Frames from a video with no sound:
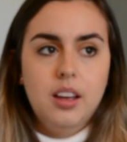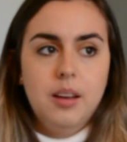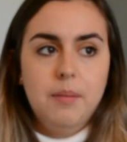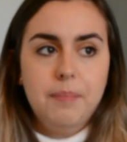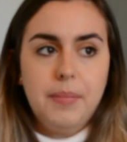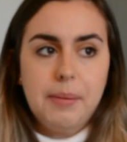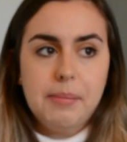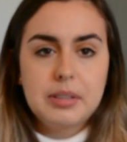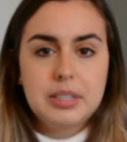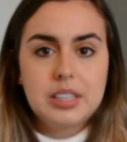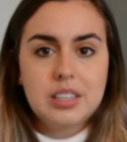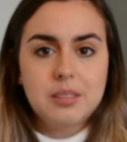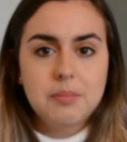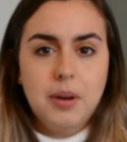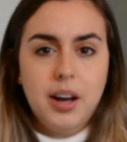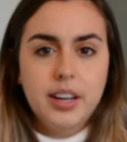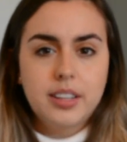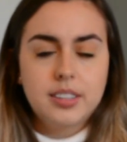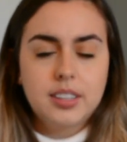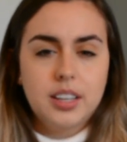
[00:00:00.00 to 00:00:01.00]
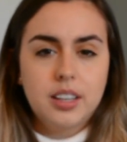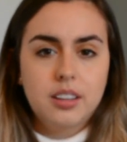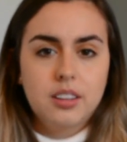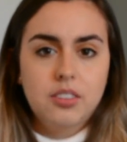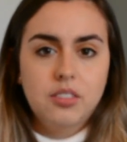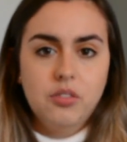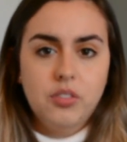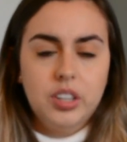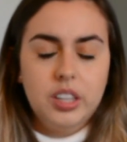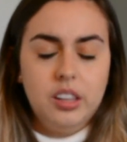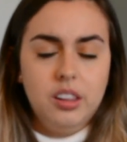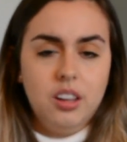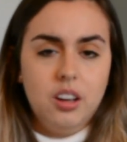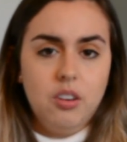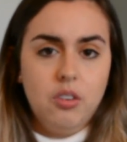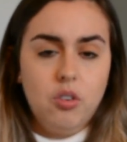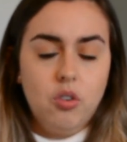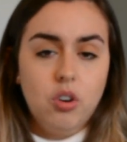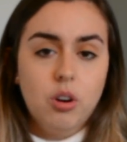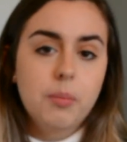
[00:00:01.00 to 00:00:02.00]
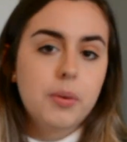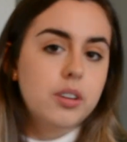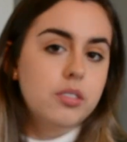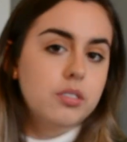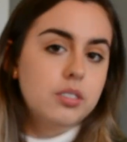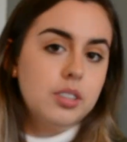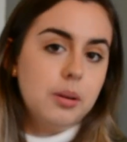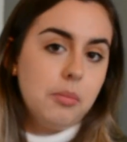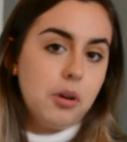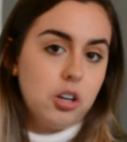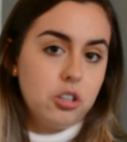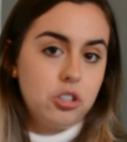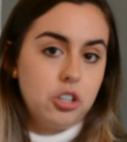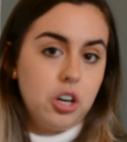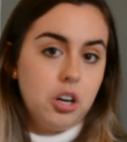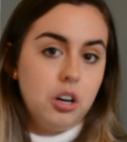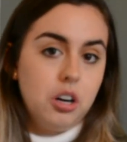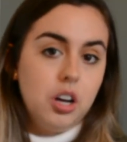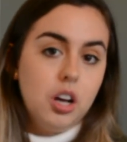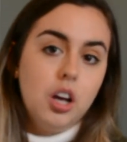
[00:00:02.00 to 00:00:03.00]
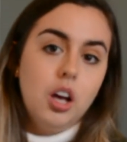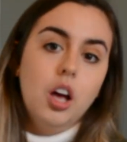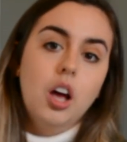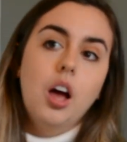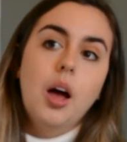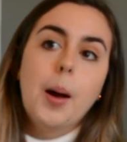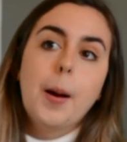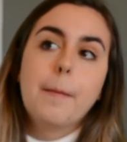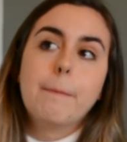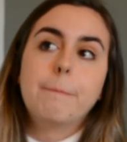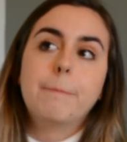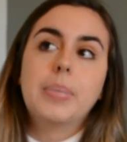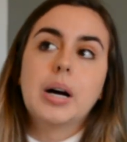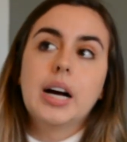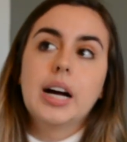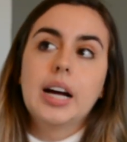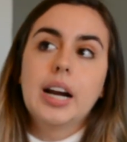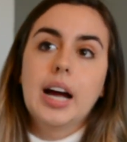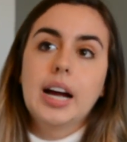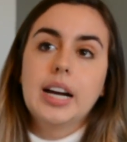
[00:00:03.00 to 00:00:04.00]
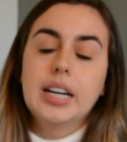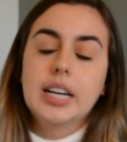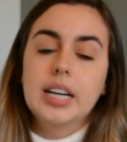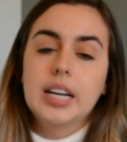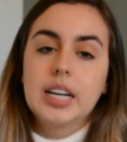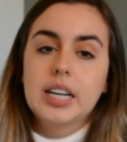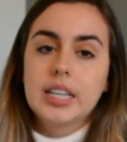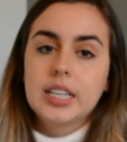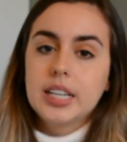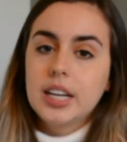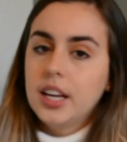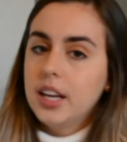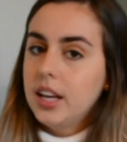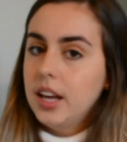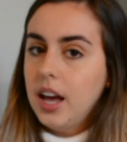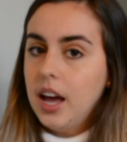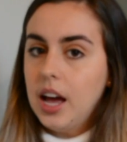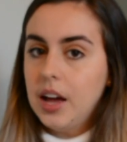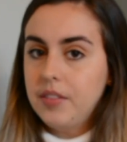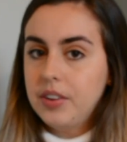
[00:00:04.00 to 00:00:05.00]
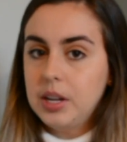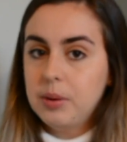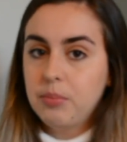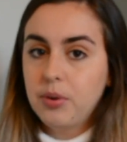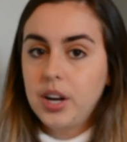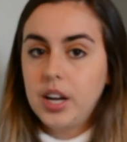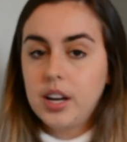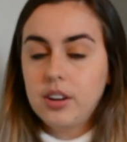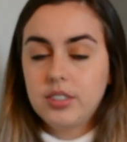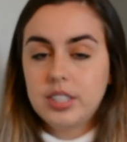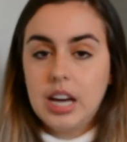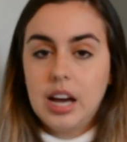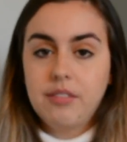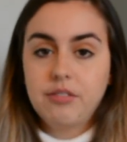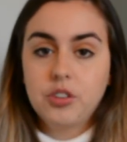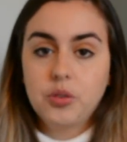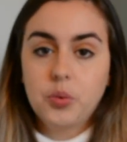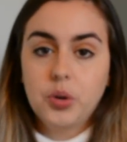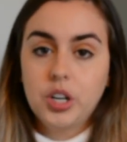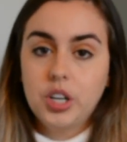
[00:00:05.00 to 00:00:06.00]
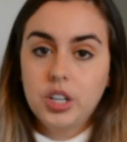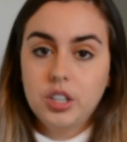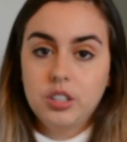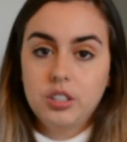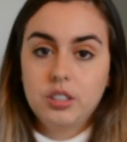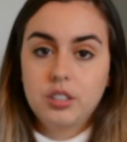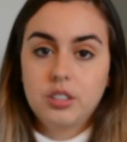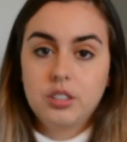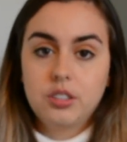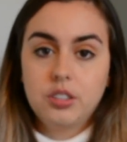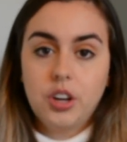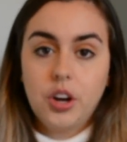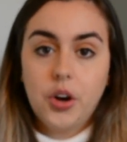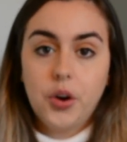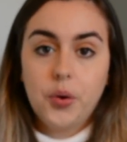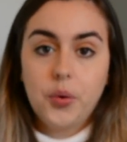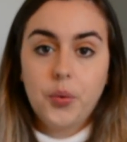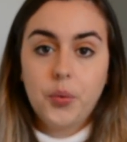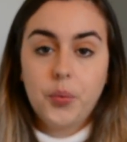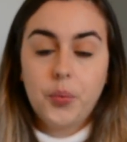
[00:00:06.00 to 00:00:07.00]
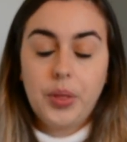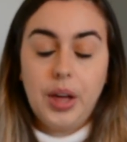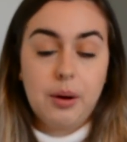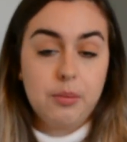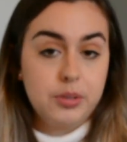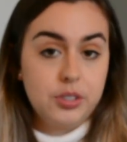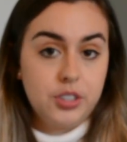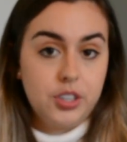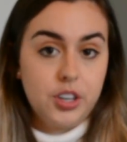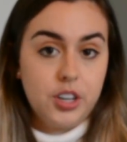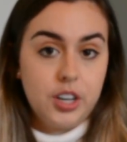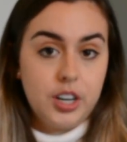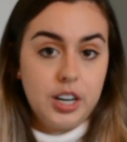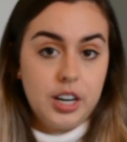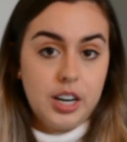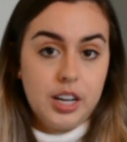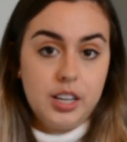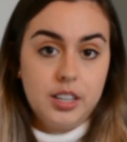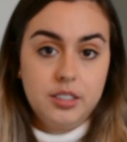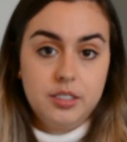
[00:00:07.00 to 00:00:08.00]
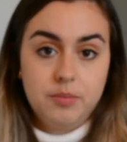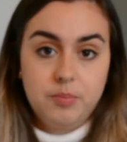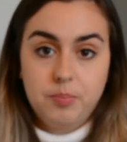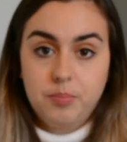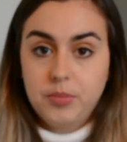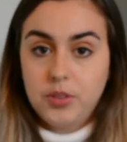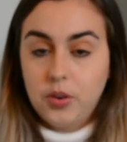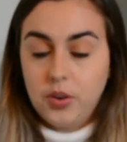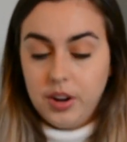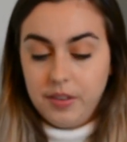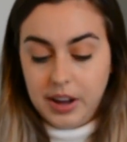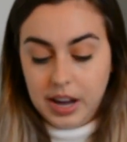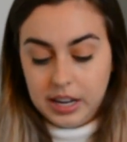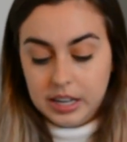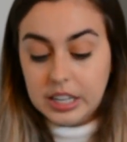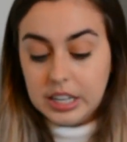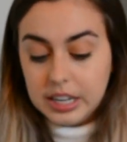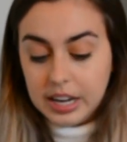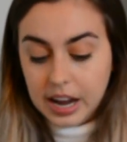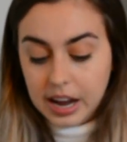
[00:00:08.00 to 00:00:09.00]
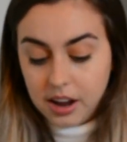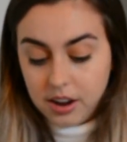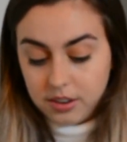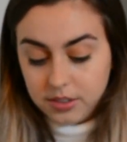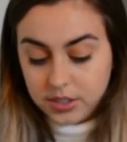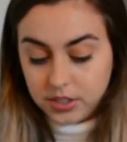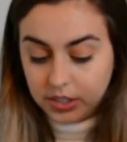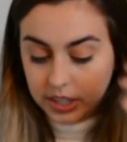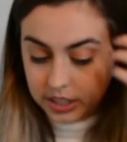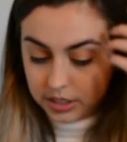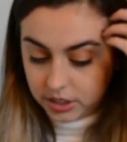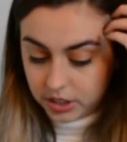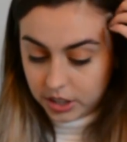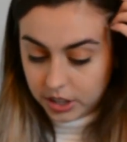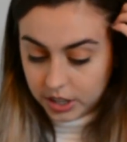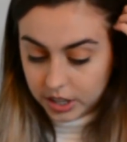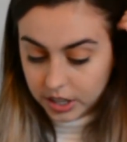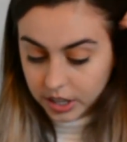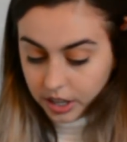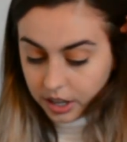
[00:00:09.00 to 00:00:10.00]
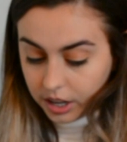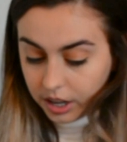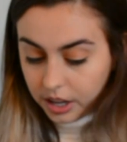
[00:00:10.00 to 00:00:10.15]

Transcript: Maybe it's because mine's like really low hormones, I'm not sure. But I didn't have any breakouts afterwards, so that was good. And I don't have acne now, so that's good.